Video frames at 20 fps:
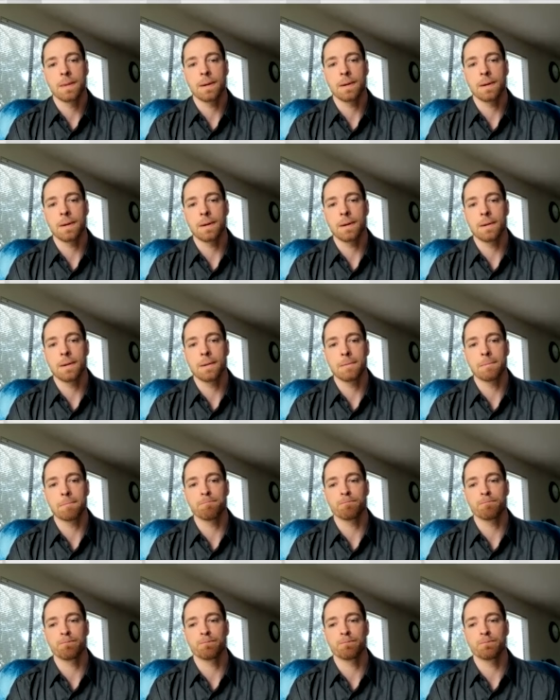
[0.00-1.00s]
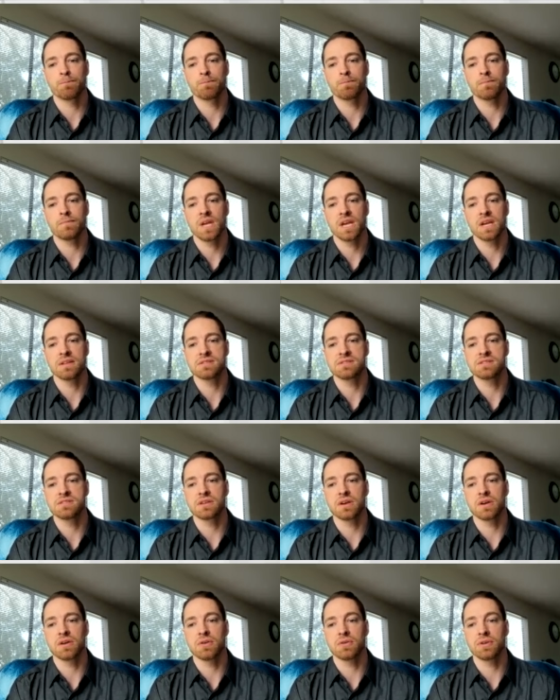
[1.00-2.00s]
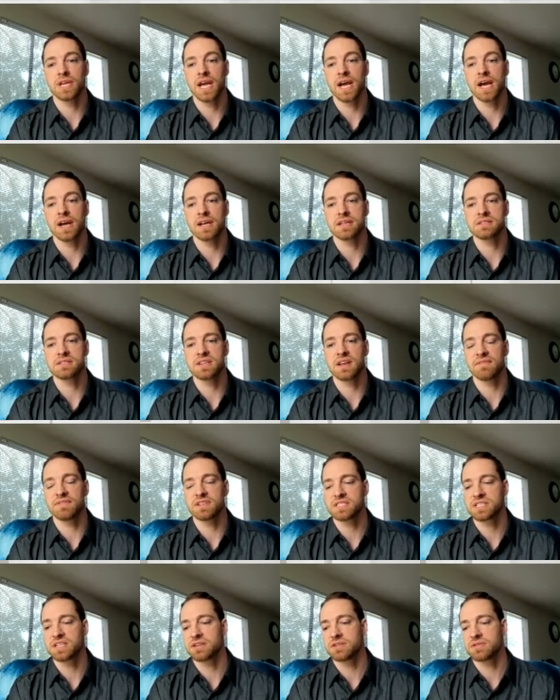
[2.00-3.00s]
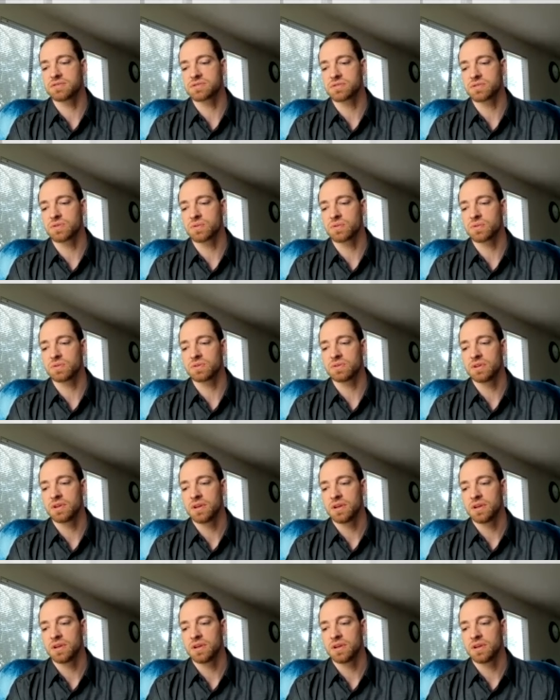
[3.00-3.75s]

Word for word: Um, and so, yeah, at 17 years old,